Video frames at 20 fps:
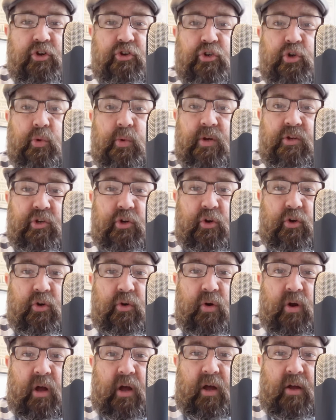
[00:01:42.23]
you're doing
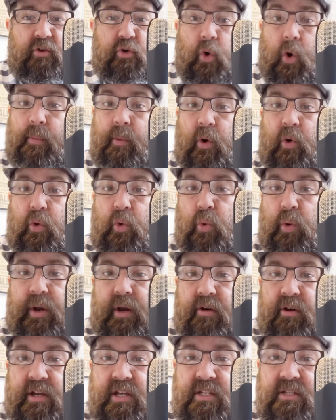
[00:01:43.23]
your normal
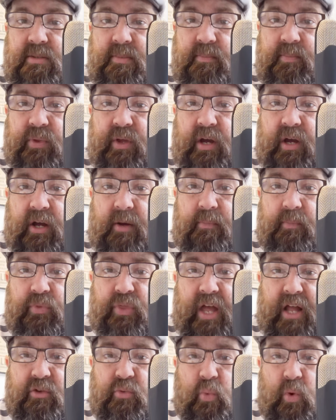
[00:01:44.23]
queries,
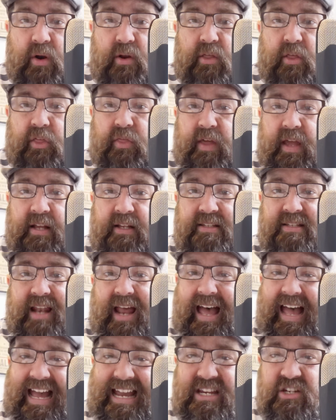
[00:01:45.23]
that's one of the things that
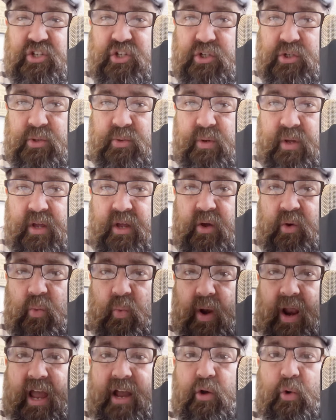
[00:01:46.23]
I do
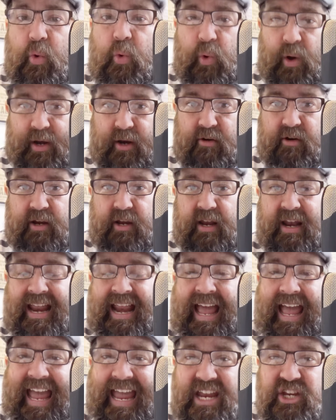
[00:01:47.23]
when I query
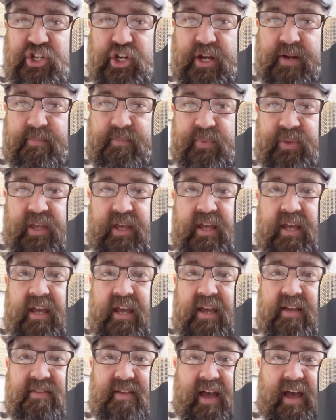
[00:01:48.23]
an agent,
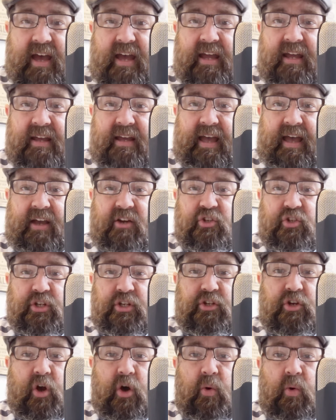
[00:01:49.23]
is I actually
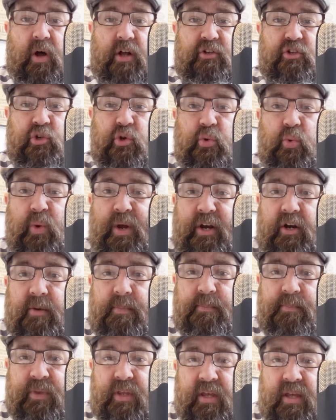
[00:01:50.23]
go on
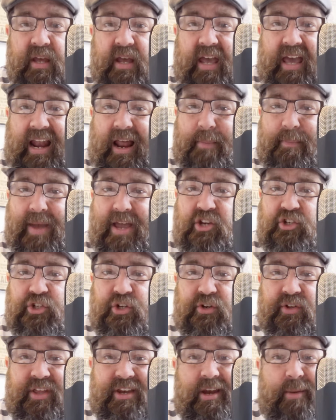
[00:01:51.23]
Twitter and I make
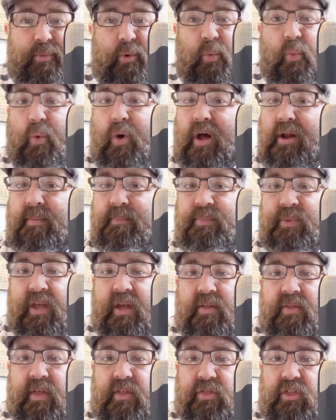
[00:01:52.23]
sure that, number one,
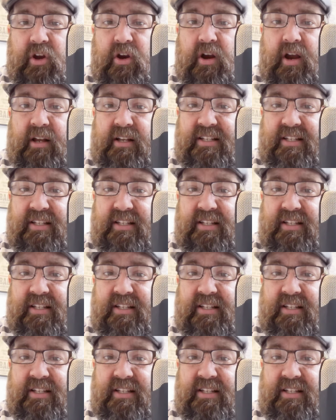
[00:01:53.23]
that they're